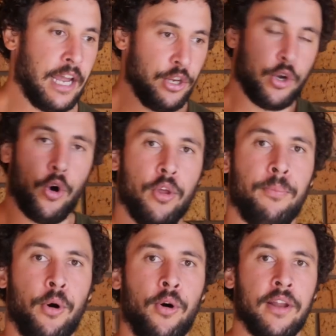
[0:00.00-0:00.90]
and you caught the
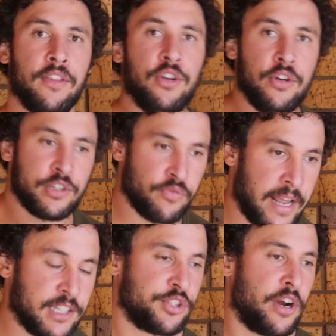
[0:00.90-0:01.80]
ball and then you just
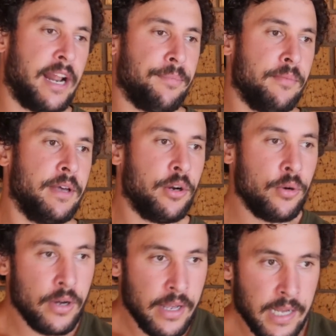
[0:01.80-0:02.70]
ran straight up the
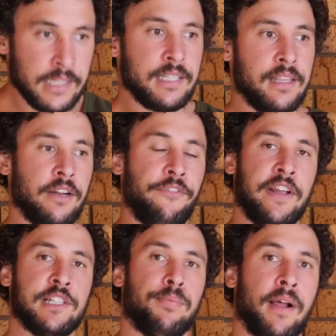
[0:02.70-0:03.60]
middle into the
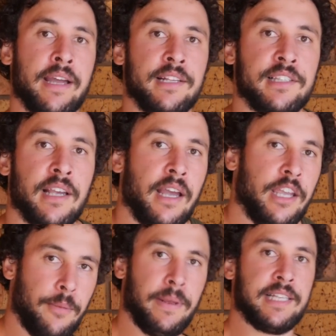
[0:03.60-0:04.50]
defense players,
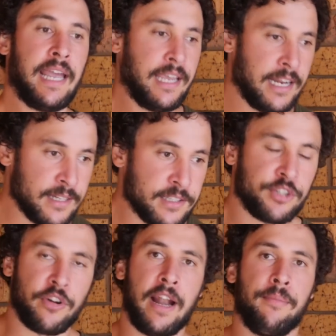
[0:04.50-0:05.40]
you'd be taking it
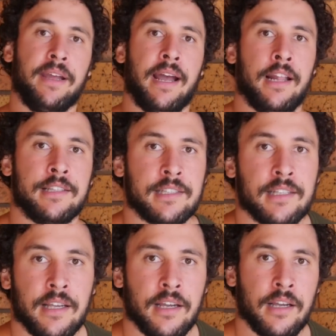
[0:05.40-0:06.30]
straight up the guts.
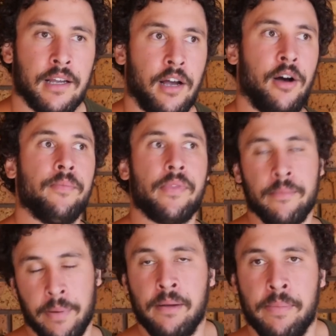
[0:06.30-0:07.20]
Oh,
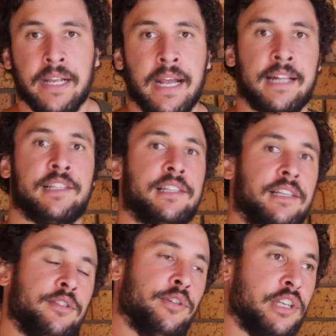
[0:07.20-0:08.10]
but guts
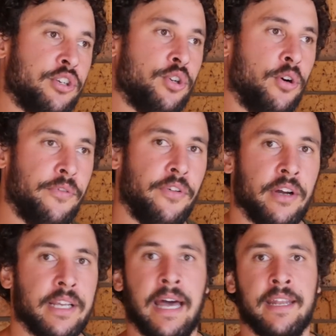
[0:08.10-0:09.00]
is also short
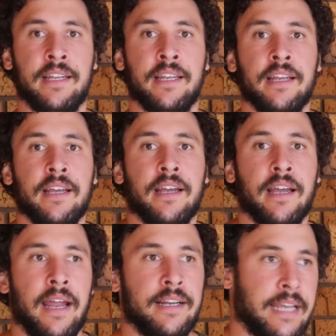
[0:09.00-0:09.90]
for gutted,
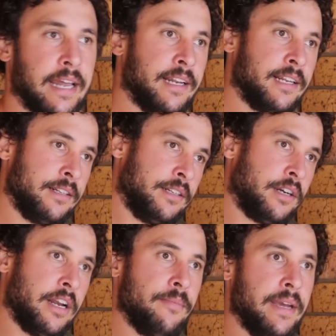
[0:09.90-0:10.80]
and gutted
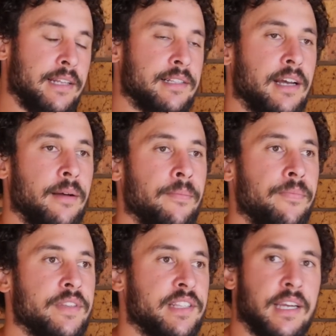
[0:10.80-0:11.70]
kind of means
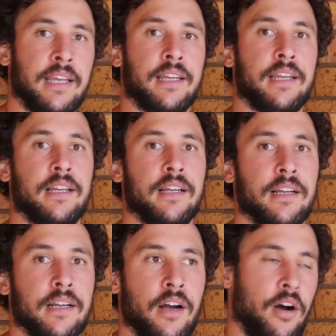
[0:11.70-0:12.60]
stink.
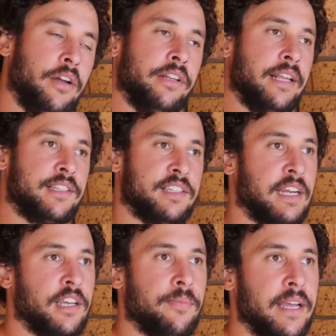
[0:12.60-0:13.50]
Oh, and
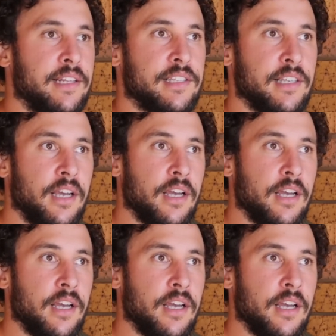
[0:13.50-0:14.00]
stink means,